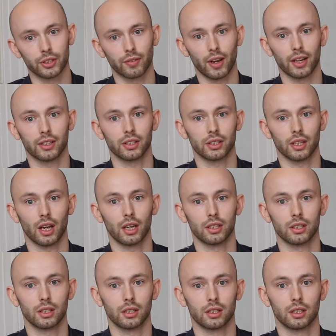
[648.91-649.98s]
of
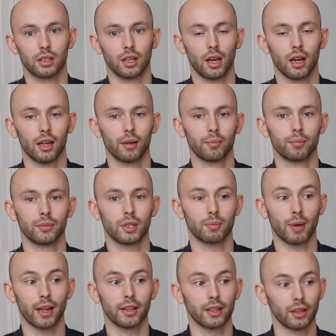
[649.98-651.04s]
exercises
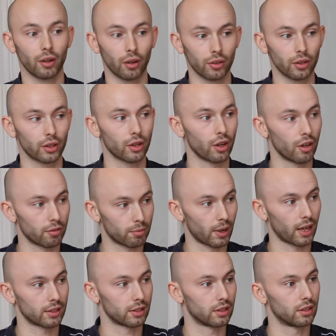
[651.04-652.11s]
depending on the curve
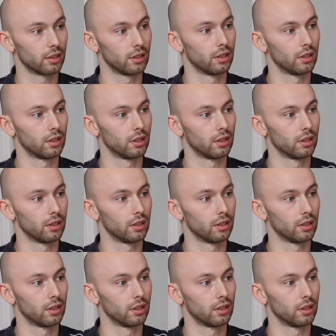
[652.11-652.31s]
pattern